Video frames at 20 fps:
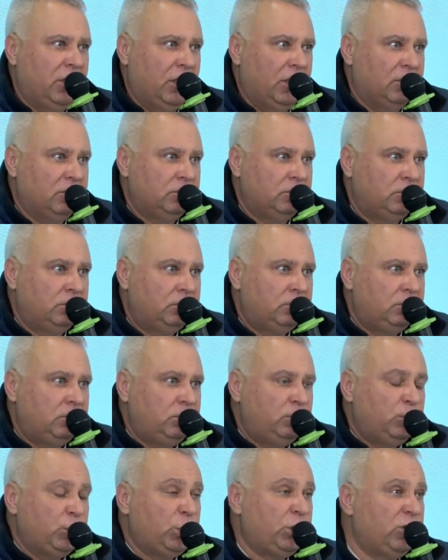This is the danger
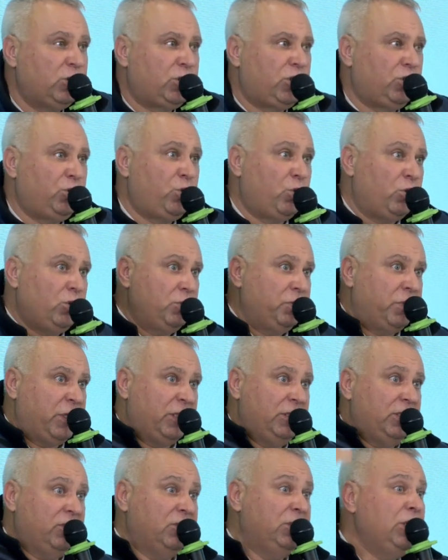for life, they think,
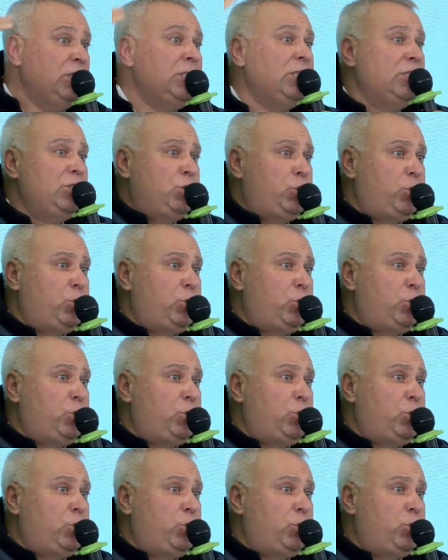because